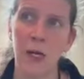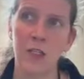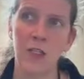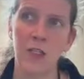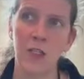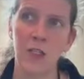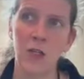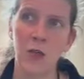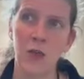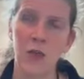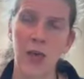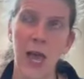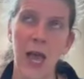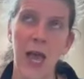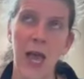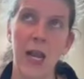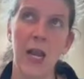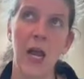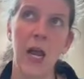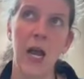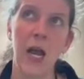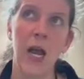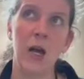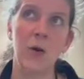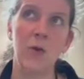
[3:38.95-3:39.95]
And so
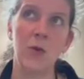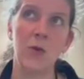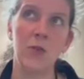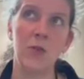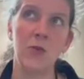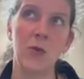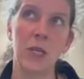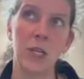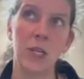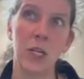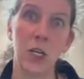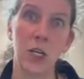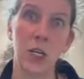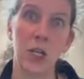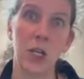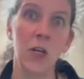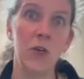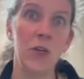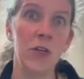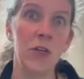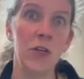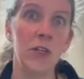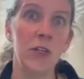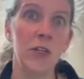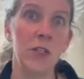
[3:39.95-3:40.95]
then I was really
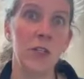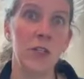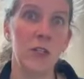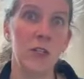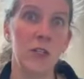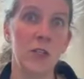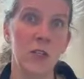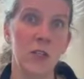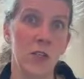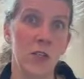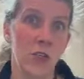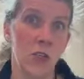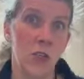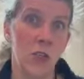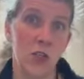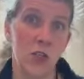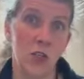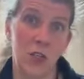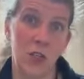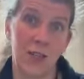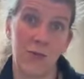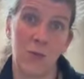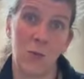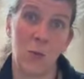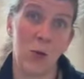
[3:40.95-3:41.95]
curious to
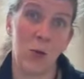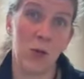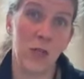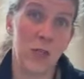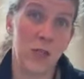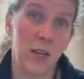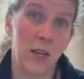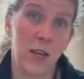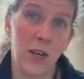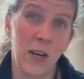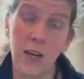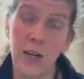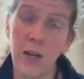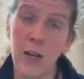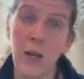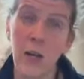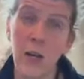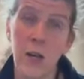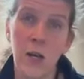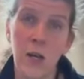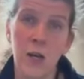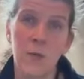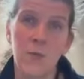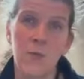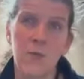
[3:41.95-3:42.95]
just wonder,
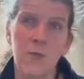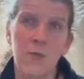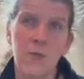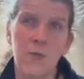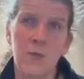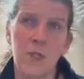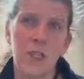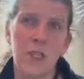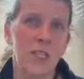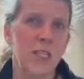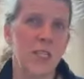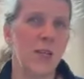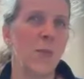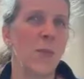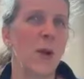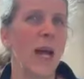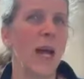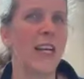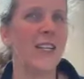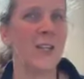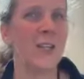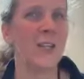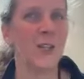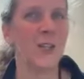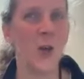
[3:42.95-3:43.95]
does this
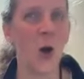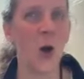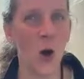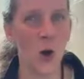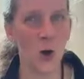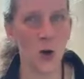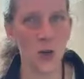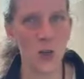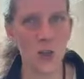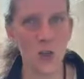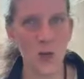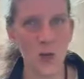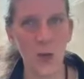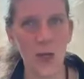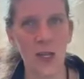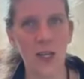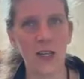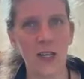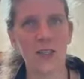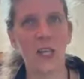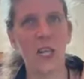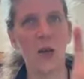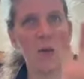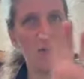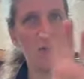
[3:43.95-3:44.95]
apply to dogs?
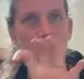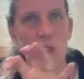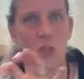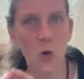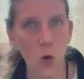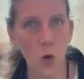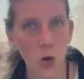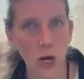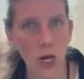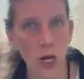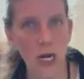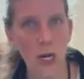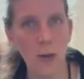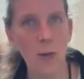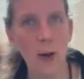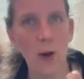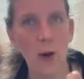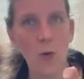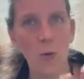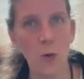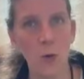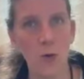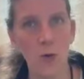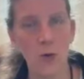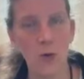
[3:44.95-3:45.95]
Because he was talking
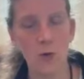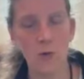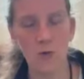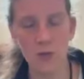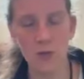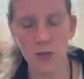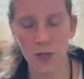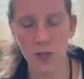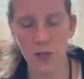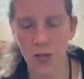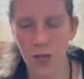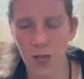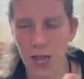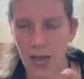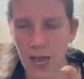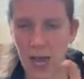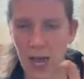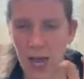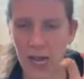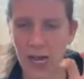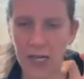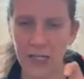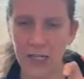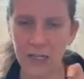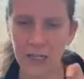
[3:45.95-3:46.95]
about wolves.
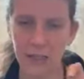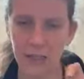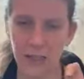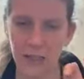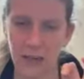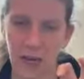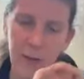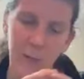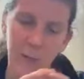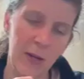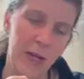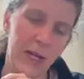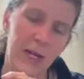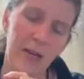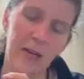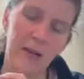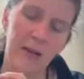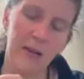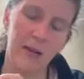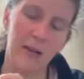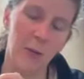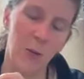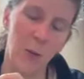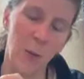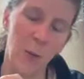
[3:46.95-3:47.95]
And I mean,
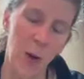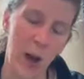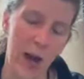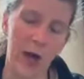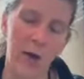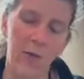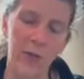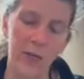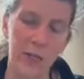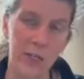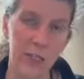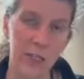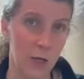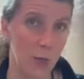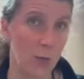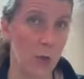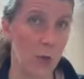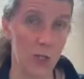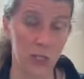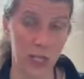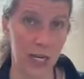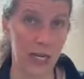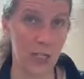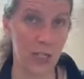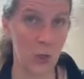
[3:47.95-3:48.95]
wow, there's so
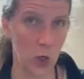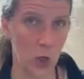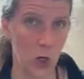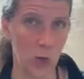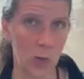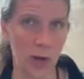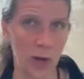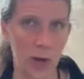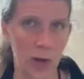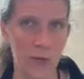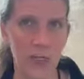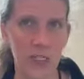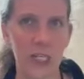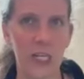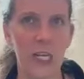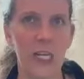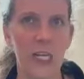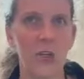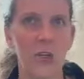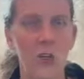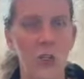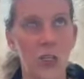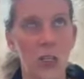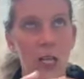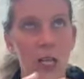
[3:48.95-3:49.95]
much that I talk about and
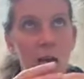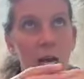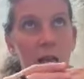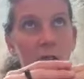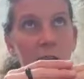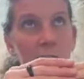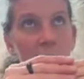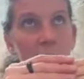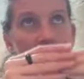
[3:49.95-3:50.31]
teach that